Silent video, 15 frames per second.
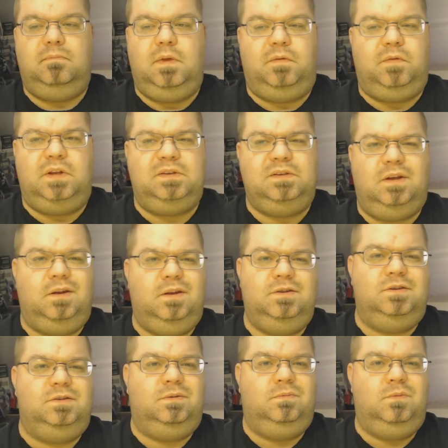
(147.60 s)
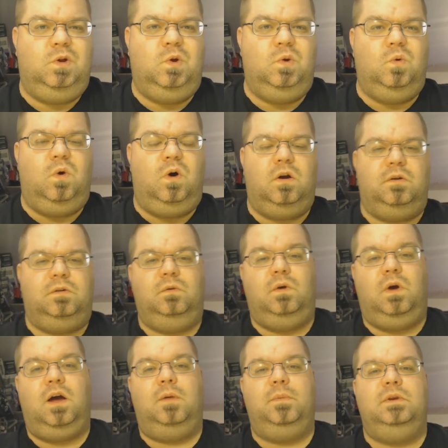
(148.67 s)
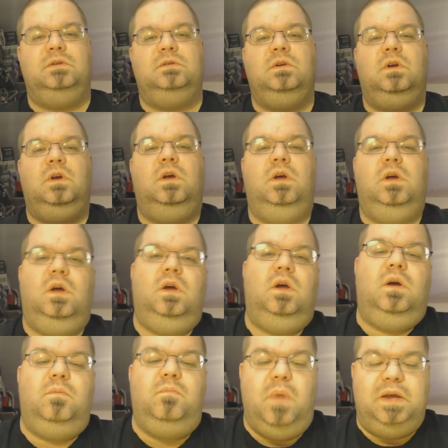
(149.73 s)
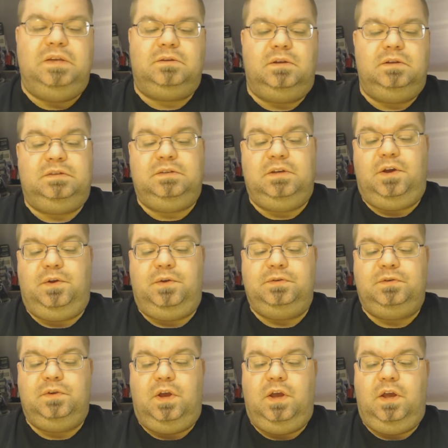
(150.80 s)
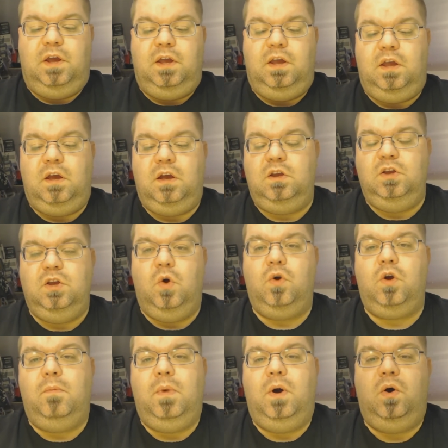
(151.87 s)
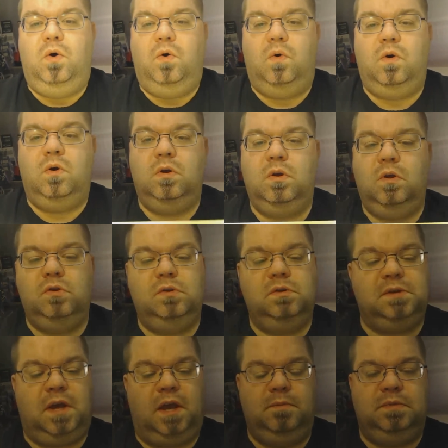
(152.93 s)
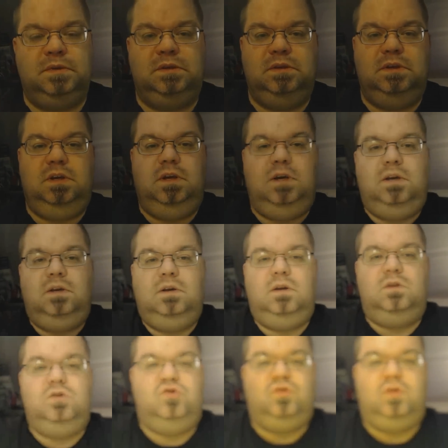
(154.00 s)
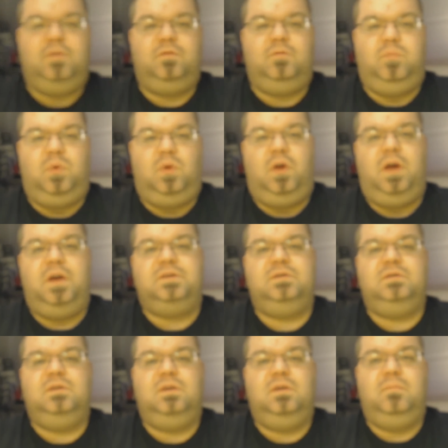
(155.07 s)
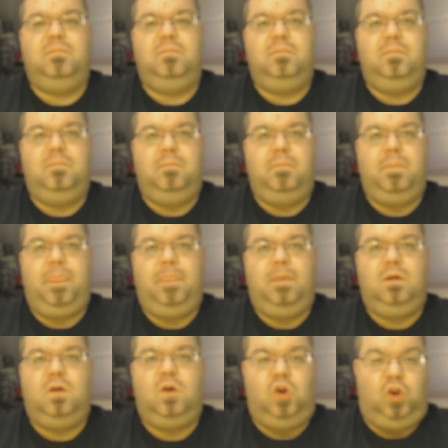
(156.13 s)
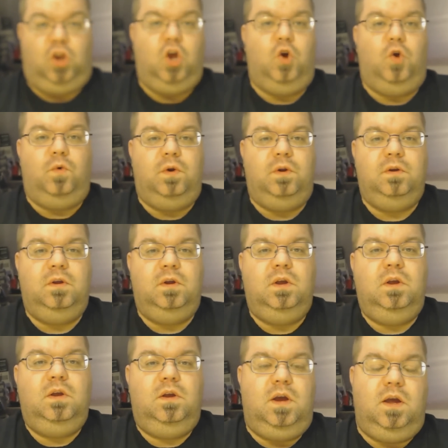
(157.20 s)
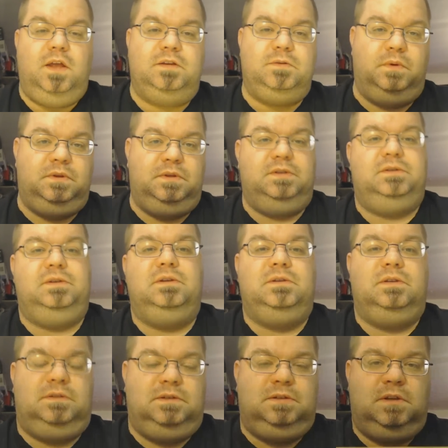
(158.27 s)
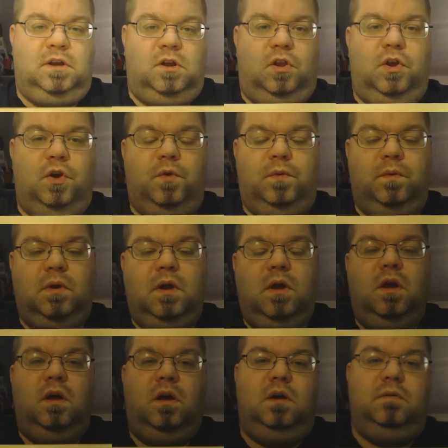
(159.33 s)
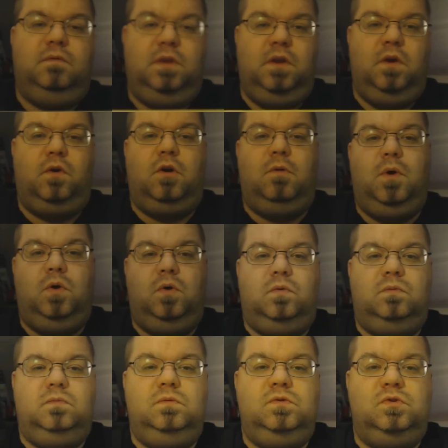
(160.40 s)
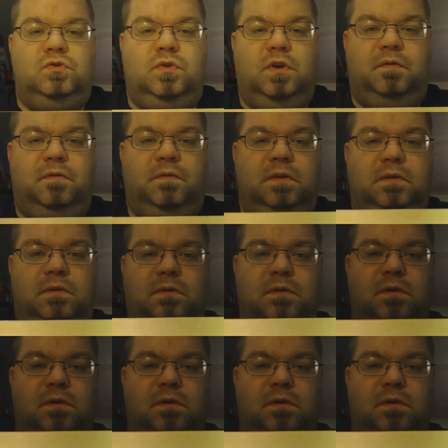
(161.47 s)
If that's not it, just Google R2 Hobbies. Basically sells a Yokomo Type C Drift Plus clone, and that's what this is. This is the clone of the Yokomo Drift